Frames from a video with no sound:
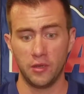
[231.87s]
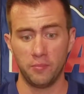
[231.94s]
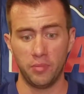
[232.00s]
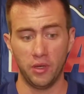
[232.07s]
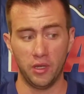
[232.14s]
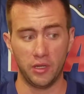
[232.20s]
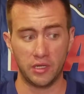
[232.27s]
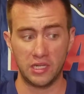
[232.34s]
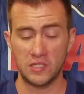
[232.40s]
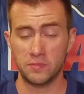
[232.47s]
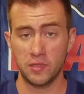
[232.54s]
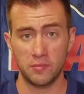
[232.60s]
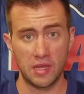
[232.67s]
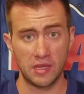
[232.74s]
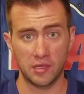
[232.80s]
but he's
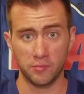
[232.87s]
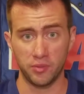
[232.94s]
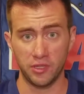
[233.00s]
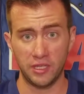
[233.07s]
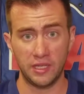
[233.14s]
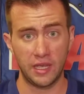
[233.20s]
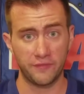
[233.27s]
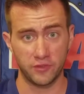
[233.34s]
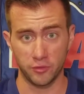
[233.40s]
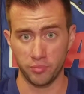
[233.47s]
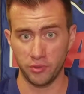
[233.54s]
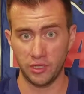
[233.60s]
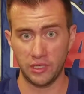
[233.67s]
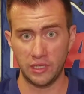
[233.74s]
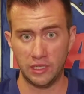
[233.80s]
been making play after
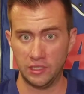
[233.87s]
play.